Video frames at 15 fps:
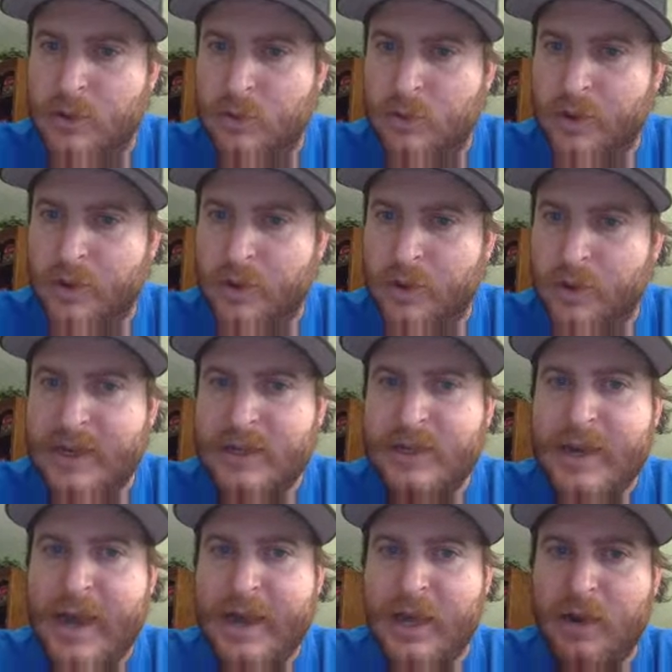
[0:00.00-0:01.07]
Well, that's a
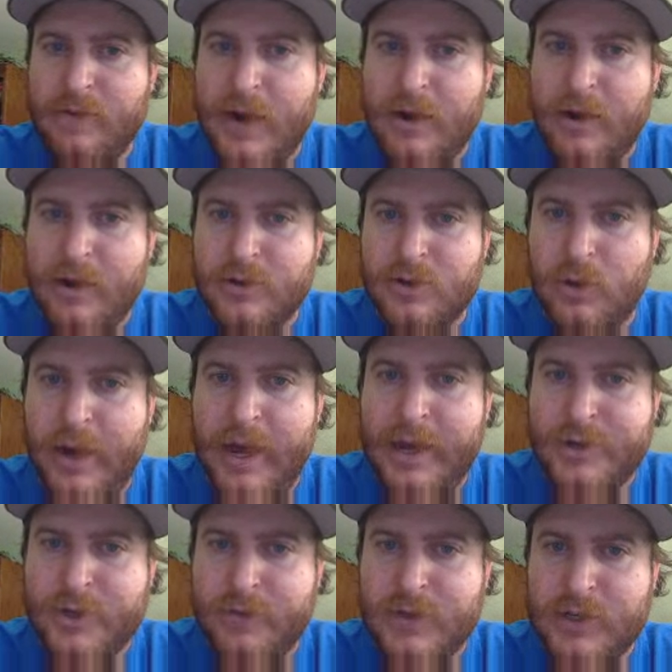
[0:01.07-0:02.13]
negative area. So
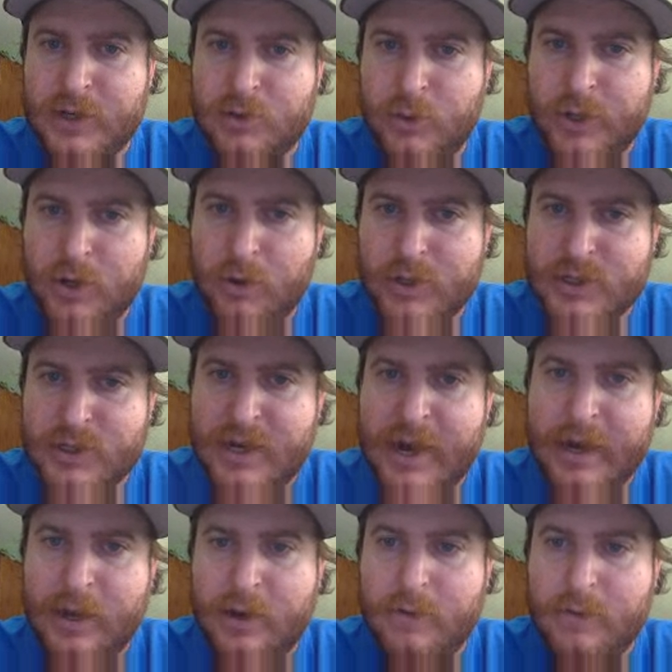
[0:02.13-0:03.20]
h of 6 we know is
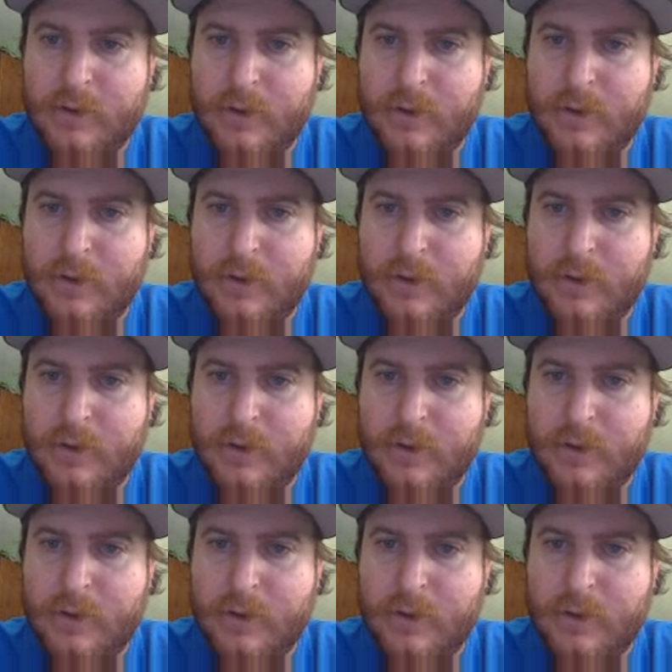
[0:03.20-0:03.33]
negative.